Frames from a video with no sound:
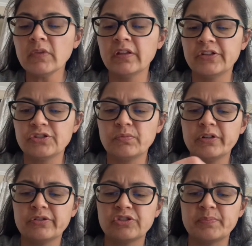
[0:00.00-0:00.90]
These are one of
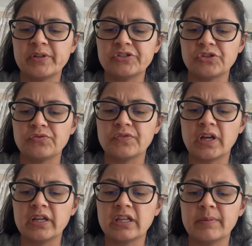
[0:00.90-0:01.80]
those meals that you've got
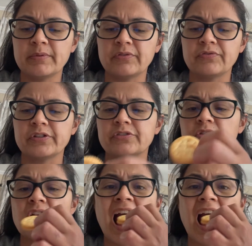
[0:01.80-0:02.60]
to keep in the freezer.